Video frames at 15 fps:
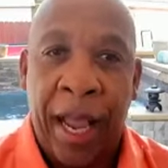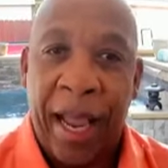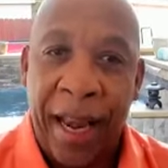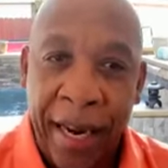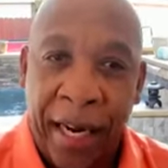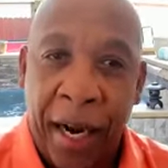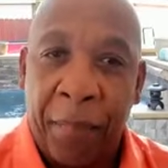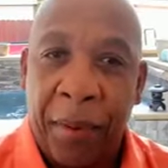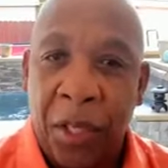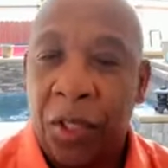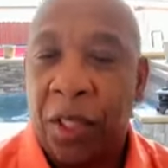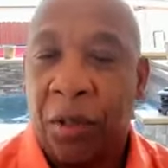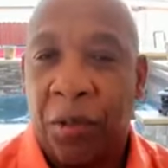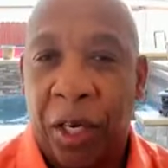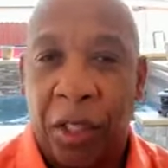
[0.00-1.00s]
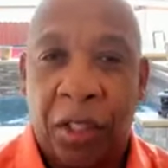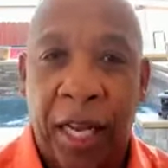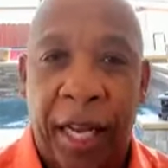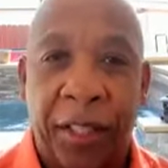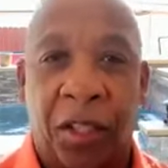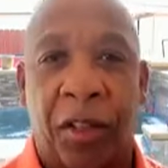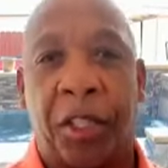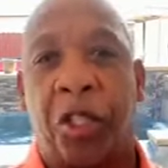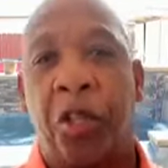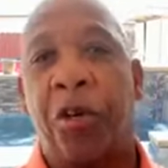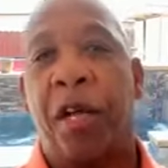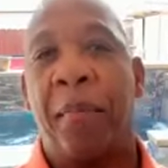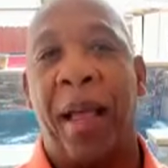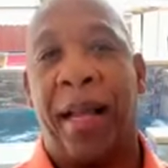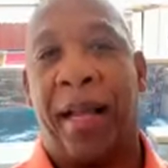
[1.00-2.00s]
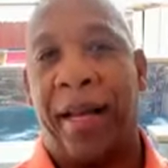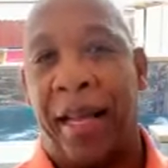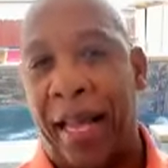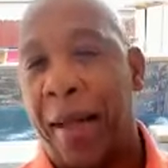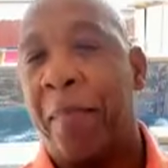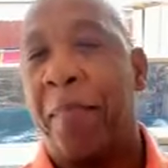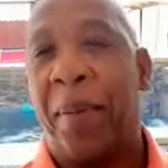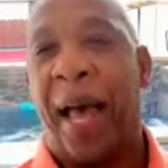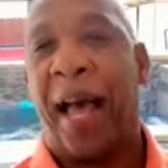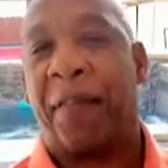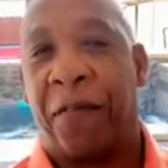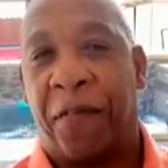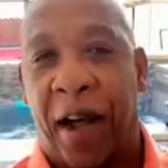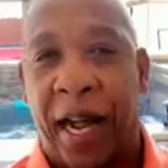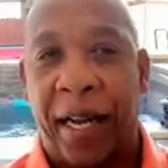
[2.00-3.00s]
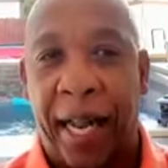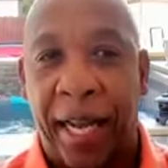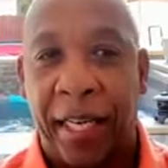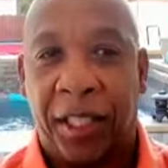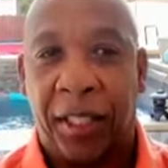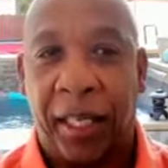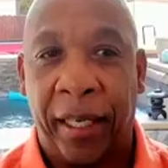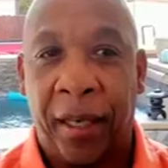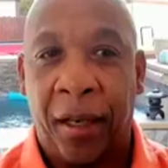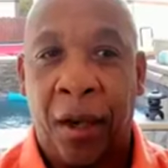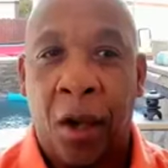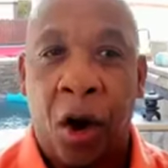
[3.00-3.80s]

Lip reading: and income producing real estate so that you can make an impact financially